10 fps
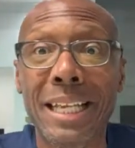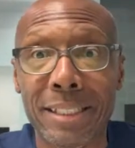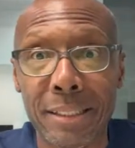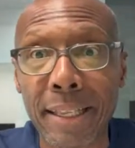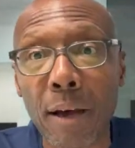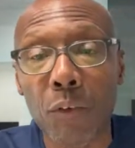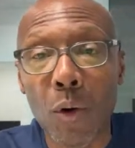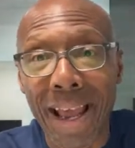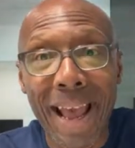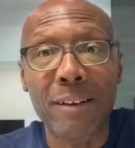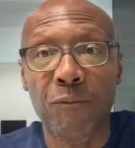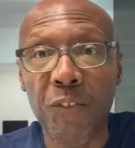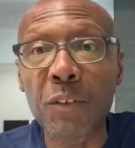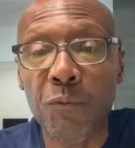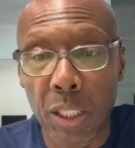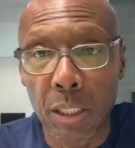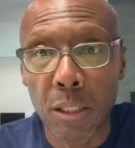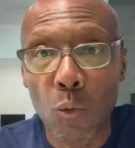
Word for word: next level at 50.